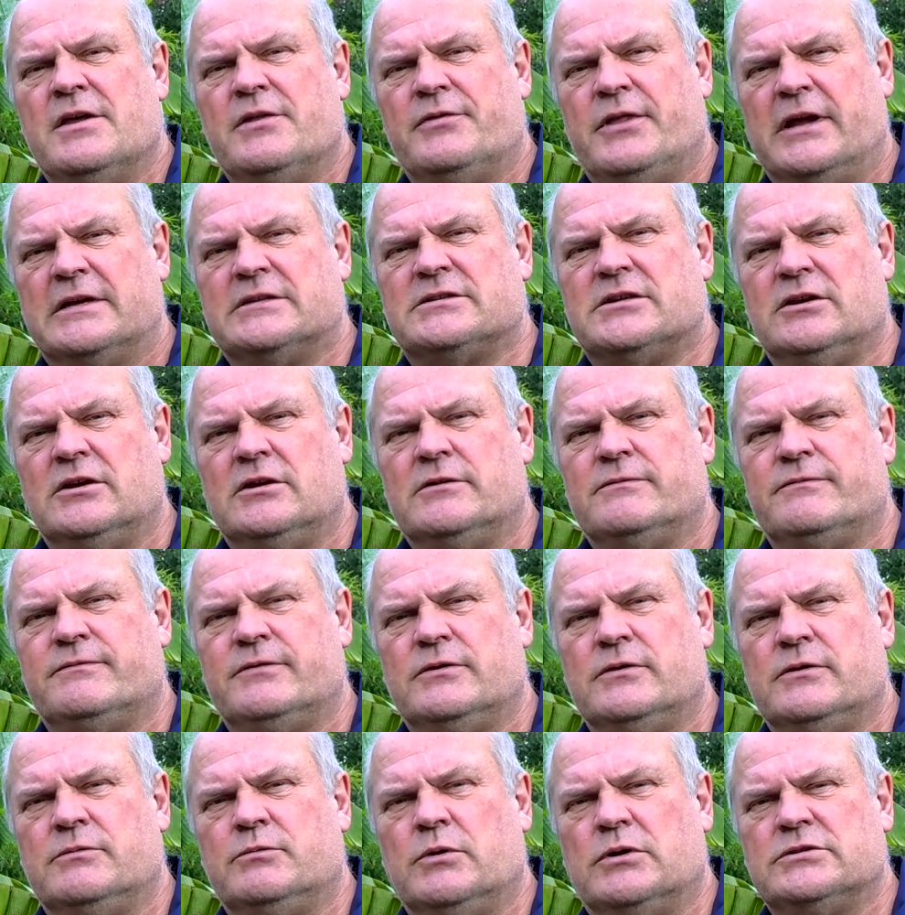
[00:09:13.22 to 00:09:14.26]
Thanks a lot
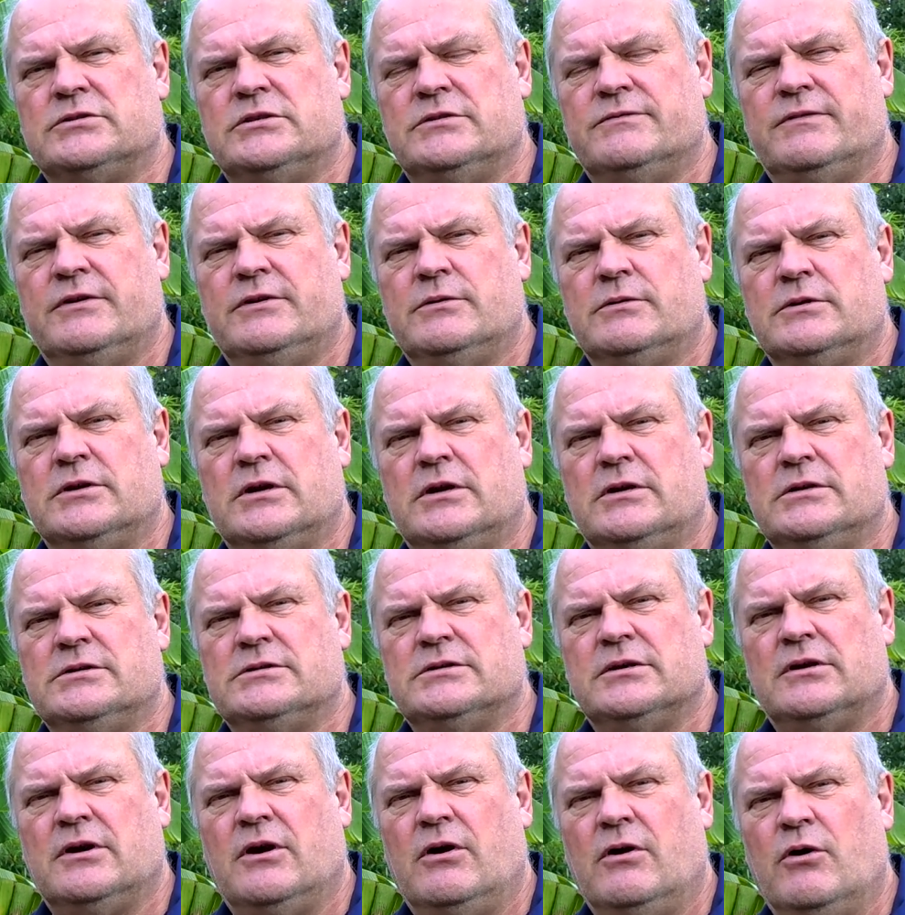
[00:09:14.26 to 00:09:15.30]
for watching the video,
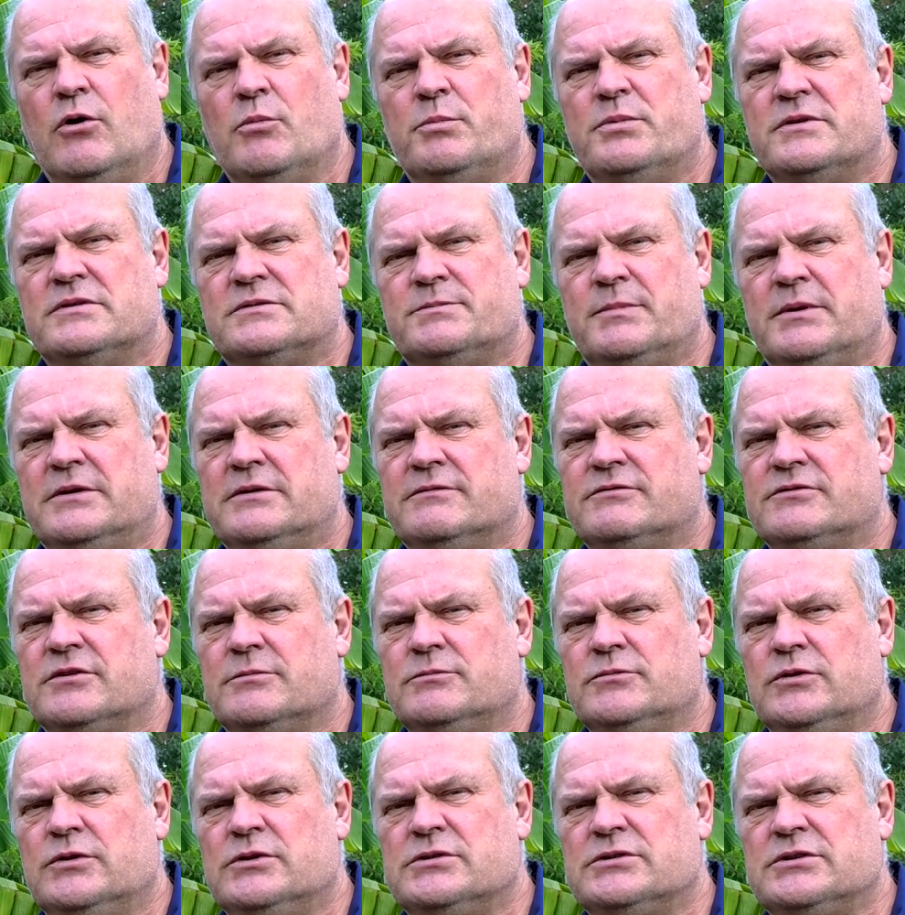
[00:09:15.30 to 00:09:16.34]
guys. I hope it's been of
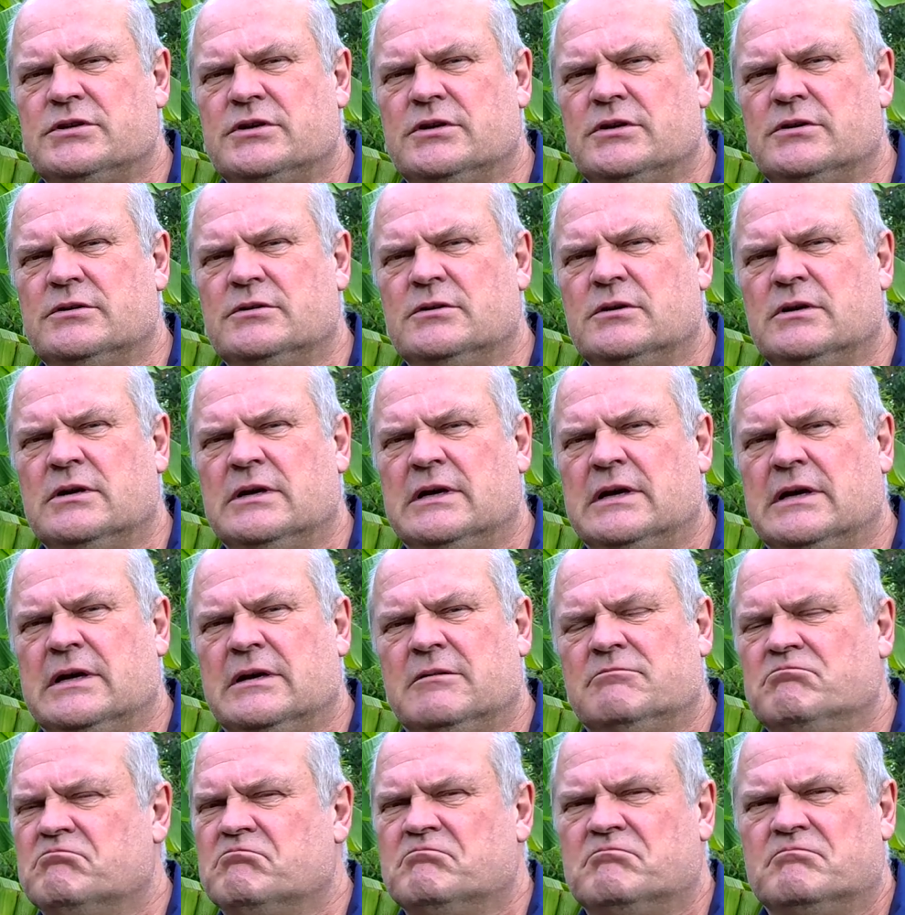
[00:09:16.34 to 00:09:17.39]
some use to you.
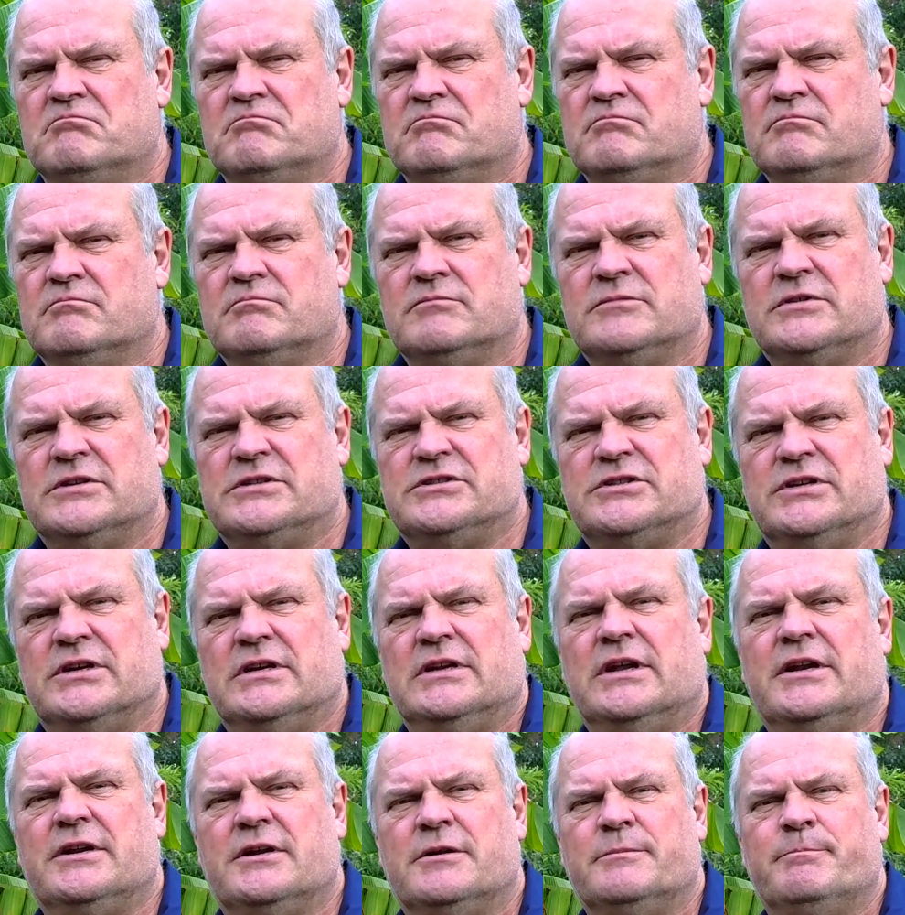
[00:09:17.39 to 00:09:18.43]
See you
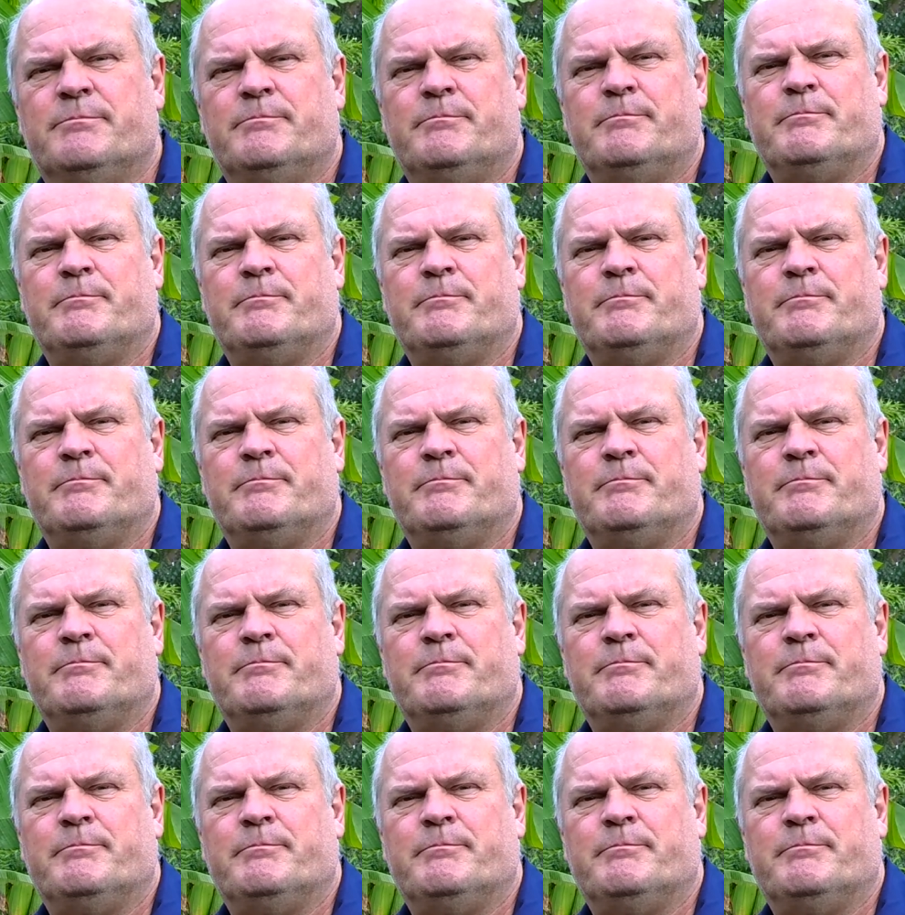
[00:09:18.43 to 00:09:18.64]
later.